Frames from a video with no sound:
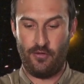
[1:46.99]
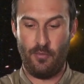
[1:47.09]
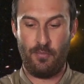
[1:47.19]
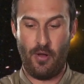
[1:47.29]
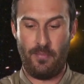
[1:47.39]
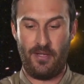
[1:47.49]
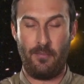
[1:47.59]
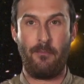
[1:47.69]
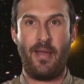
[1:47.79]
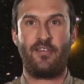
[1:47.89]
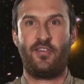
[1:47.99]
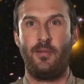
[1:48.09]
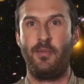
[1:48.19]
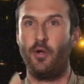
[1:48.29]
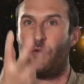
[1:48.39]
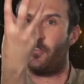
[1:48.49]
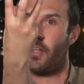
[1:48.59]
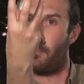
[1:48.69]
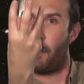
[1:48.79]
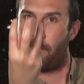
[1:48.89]
and you put a big mass in the middle, it's
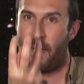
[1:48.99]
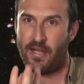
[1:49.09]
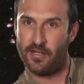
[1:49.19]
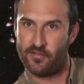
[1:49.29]
going to be bent,